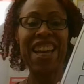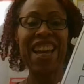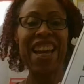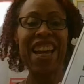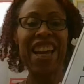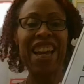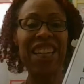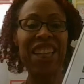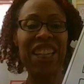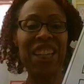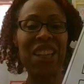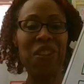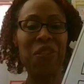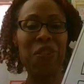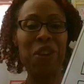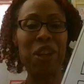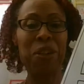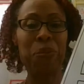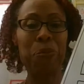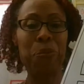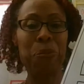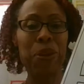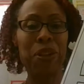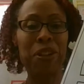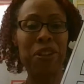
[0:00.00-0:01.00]
Hello and
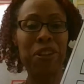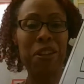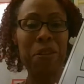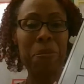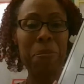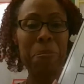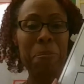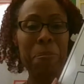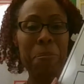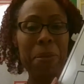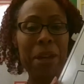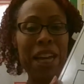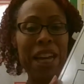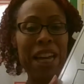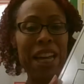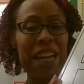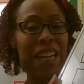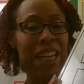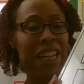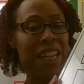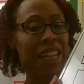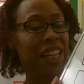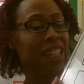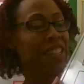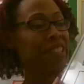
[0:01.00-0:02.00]
welcome
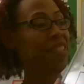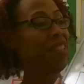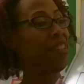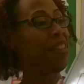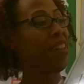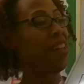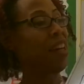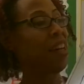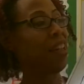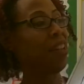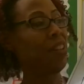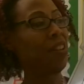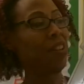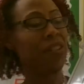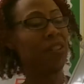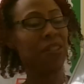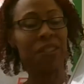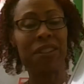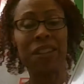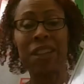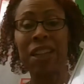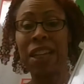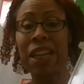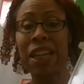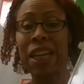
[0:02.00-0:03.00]
back, scholars.
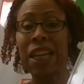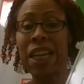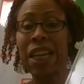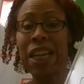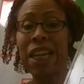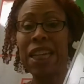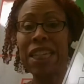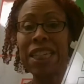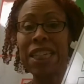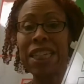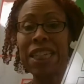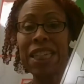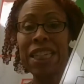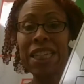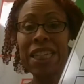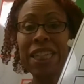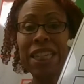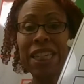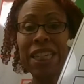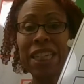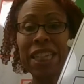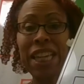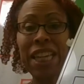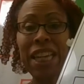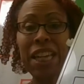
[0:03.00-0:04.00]

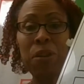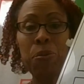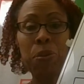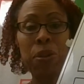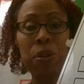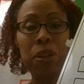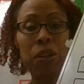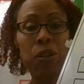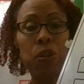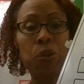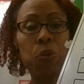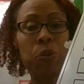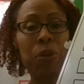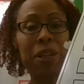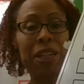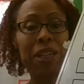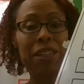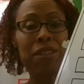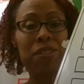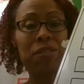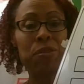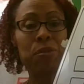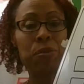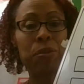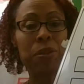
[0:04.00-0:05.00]
Today we are going
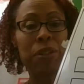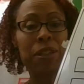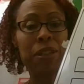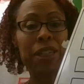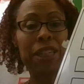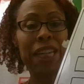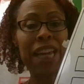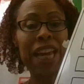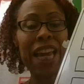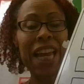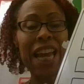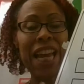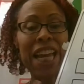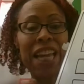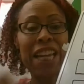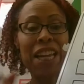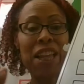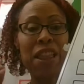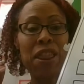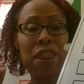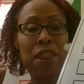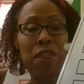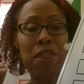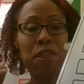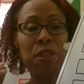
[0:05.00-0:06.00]
to look at
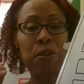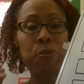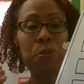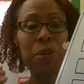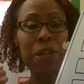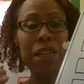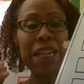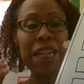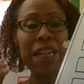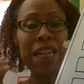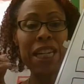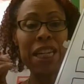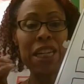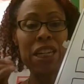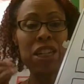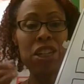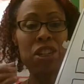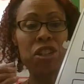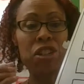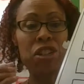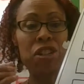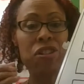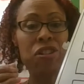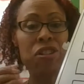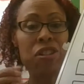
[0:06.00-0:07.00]

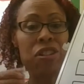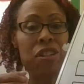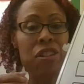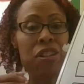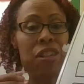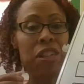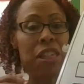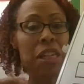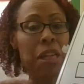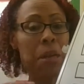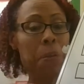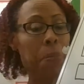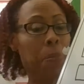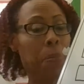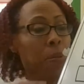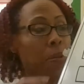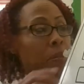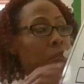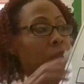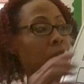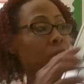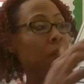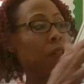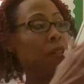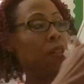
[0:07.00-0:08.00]
three-digit
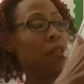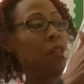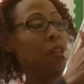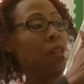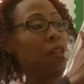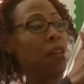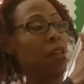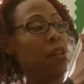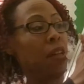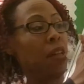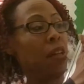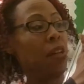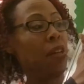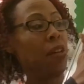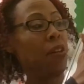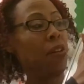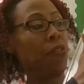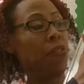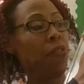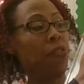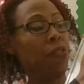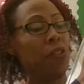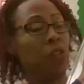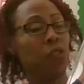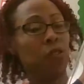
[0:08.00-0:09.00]
numbers.
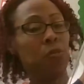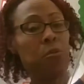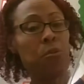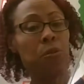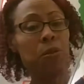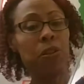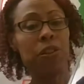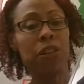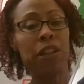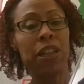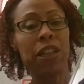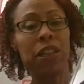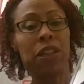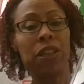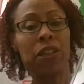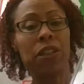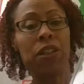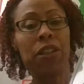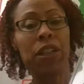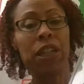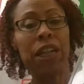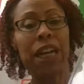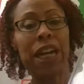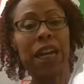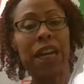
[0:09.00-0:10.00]
First, we're going to
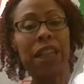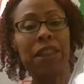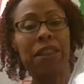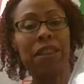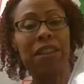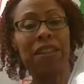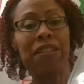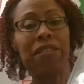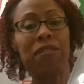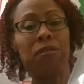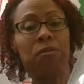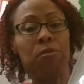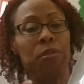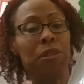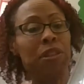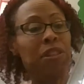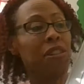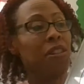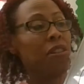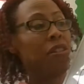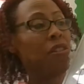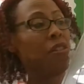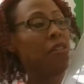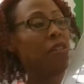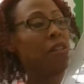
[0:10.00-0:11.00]
look at these
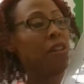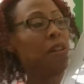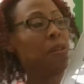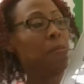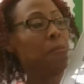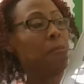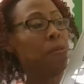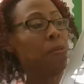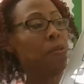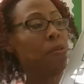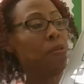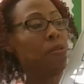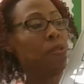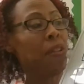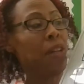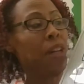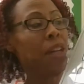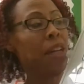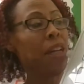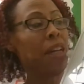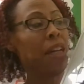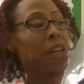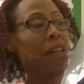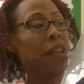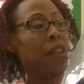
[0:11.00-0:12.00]
three-digit numbers
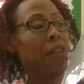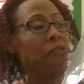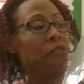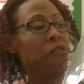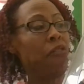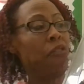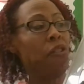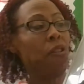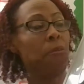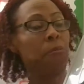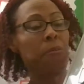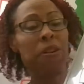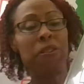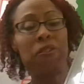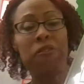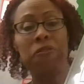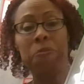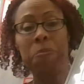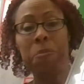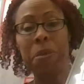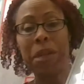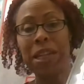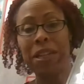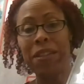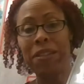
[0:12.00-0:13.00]
in the form of
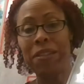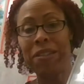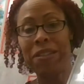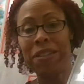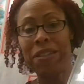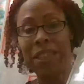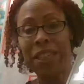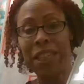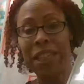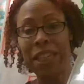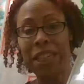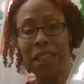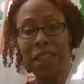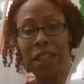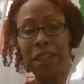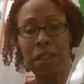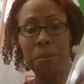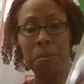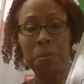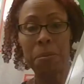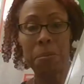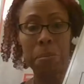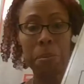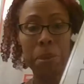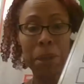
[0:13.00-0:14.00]
base 10
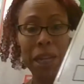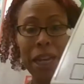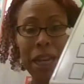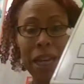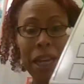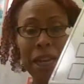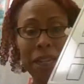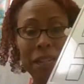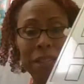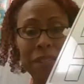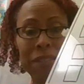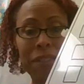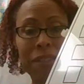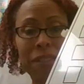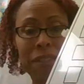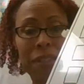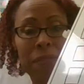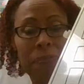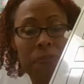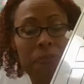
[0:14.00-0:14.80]
blocks.